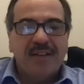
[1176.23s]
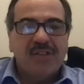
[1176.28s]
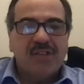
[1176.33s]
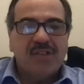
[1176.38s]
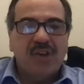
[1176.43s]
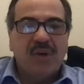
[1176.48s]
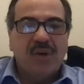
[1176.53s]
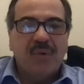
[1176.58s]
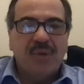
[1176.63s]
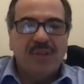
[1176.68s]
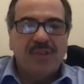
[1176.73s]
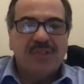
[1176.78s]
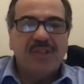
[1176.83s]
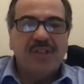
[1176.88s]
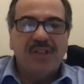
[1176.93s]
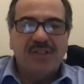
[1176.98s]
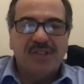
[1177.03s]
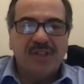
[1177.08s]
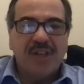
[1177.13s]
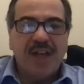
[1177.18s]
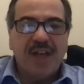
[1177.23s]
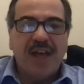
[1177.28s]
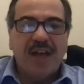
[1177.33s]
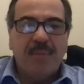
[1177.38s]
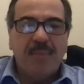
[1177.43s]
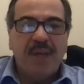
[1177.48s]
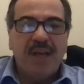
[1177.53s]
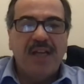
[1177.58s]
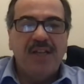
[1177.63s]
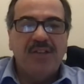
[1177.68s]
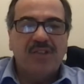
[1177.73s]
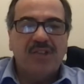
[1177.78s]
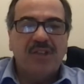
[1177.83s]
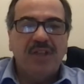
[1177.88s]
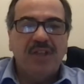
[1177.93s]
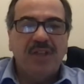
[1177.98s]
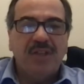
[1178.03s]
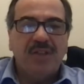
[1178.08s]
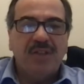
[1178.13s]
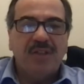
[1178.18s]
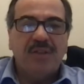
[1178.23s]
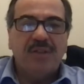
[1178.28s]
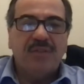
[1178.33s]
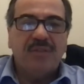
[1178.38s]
Right. So isn't that amazing